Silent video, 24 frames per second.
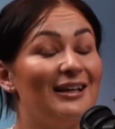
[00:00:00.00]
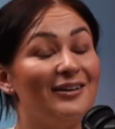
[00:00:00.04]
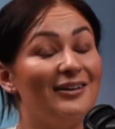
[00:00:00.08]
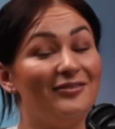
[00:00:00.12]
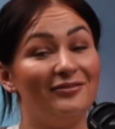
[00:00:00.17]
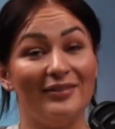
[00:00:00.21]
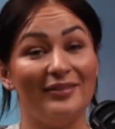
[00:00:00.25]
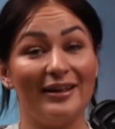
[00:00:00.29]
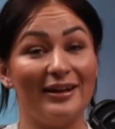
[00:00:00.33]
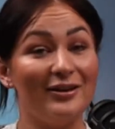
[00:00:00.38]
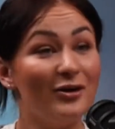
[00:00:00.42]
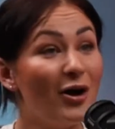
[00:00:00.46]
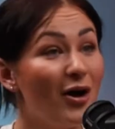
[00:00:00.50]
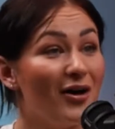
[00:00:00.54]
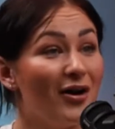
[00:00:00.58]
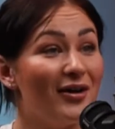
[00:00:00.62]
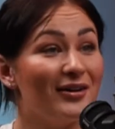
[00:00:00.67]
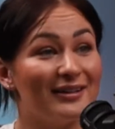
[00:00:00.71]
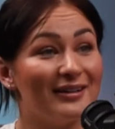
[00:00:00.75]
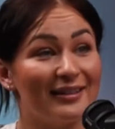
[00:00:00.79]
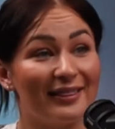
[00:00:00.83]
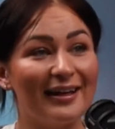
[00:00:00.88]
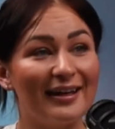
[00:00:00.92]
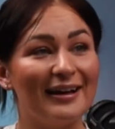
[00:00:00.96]
they're
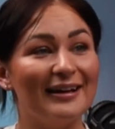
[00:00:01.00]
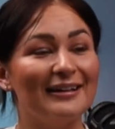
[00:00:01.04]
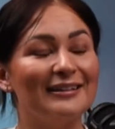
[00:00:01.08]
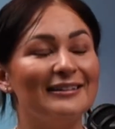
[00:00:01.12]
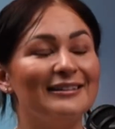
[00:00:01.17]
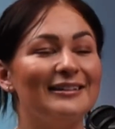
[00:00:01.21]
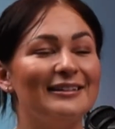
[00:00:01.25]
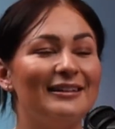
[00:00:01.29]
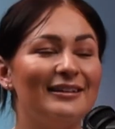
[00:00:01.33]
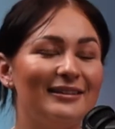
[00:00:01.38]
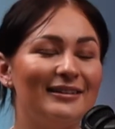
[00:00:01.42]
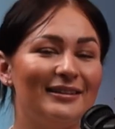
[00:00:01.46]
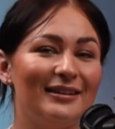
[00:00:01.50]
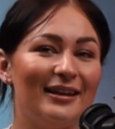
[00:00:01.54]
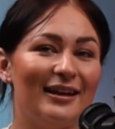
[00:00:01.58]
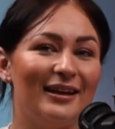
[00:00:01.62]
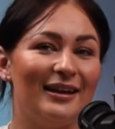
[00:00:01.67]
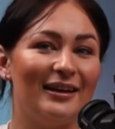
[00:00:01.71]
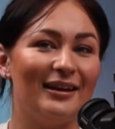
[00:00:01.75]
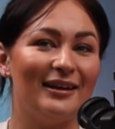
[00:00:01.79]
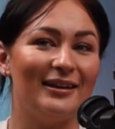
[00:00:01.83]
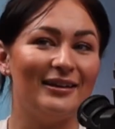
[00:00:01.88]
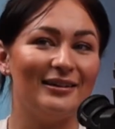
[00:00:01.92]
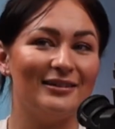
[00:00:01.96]
not, then
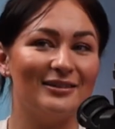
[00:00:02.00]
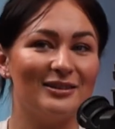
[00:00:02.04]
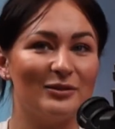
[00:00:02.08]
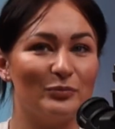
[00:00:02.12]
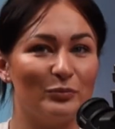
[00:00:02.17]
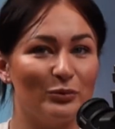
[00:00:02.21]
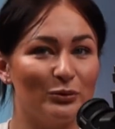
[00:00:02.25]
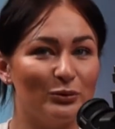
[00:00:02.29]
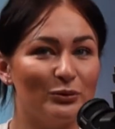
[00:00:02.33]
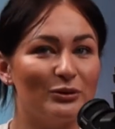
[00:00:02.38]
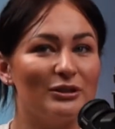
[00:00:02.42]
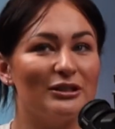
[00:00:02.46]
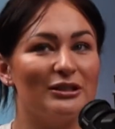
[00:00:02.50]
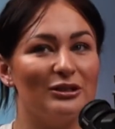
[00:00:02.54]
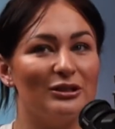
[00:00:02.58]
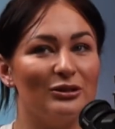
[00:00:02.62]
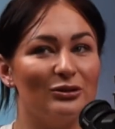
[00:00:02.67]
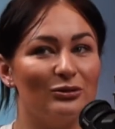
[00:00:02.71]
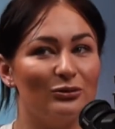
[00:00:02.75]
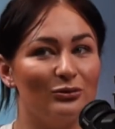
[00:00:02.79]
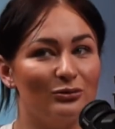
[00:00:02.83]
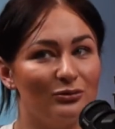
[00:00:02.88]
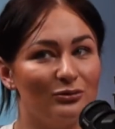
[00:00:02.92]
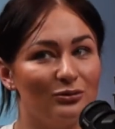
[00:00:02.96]
the
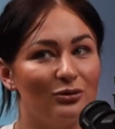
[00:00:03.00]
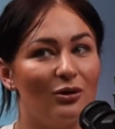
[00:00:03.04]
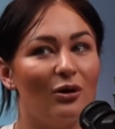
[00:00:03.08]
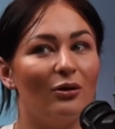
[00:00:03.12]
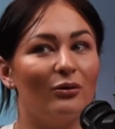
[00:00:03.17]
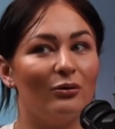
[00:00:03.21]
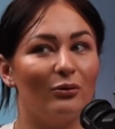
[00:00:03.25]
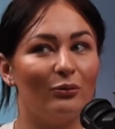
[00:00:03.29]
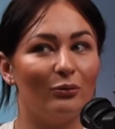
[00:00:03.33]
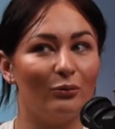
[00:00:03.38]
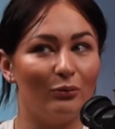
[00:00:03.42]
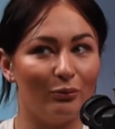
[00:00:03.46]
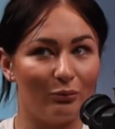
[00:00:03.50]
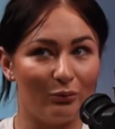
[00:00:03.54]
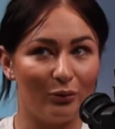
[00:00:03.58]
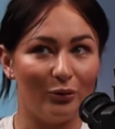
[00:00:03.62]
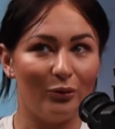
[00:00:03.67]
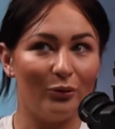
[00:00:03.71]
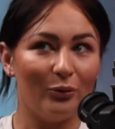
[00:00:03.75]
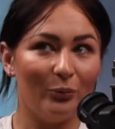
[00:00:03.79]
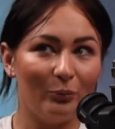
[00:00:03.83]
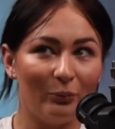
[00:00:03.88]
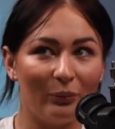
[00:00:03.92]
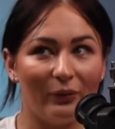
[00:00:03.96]
sporting dog
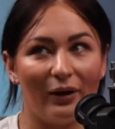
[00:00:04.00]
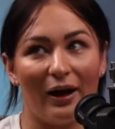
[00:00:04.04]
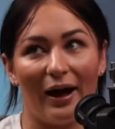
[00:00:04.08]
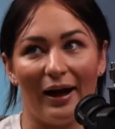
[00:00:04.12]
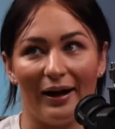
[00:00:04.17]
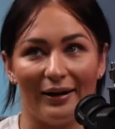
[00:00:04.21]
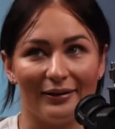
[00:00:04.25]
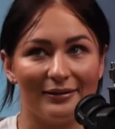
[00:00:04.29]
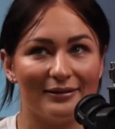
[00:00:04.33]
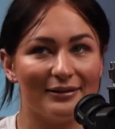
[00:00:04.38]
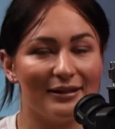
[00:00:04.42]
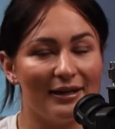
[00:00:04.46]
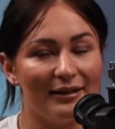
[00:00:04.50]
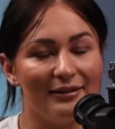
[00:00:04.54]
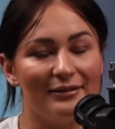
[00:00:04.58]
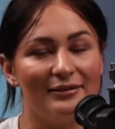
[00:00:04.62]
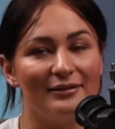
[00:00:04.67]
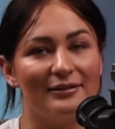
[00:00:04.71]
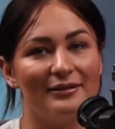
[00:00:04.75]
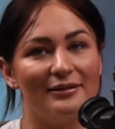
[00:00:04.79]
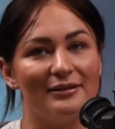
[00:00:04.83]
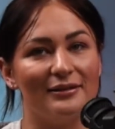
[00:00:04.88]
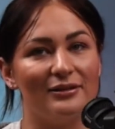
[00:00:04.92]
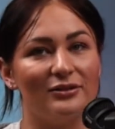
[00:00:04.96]
group has
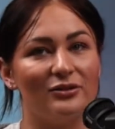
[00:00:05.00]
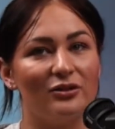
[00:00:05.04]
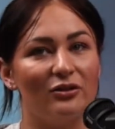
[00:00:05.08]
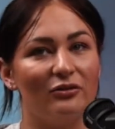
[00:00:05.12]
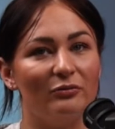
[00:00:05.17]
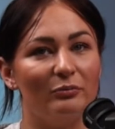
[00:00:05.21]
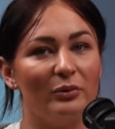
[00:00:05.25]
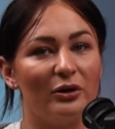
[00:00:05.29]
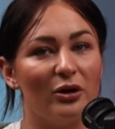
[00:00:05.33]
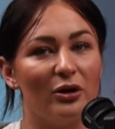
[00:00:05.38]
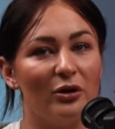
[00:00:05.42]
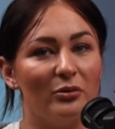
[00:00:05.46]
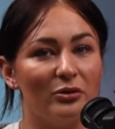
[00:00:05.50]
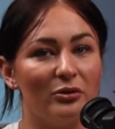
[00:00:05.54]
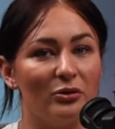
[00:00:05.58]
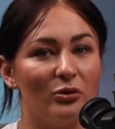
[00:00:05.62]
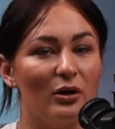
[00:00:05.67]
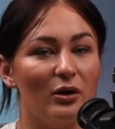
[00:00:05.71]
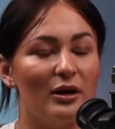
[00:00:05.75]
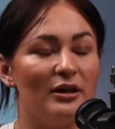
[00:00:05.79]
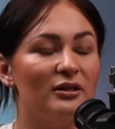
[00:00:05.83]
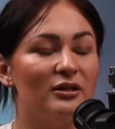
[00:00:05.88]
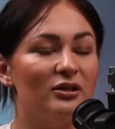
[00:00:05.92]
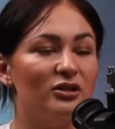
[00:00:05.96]
tendencies of becoming
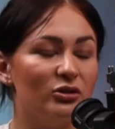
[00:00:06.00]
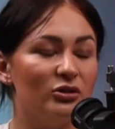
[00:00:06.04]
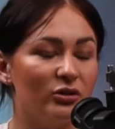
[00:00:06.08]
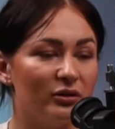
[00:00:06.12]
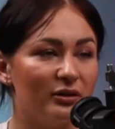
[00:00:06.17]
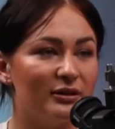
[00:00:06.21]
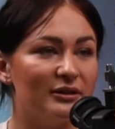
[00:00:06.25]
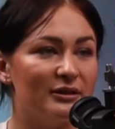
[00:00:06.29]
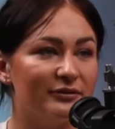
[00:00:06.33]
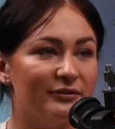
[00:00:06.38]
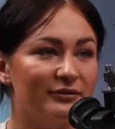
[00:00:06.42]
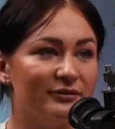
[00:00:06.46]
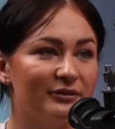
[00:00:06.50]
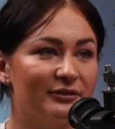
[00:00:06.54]
quite destructive.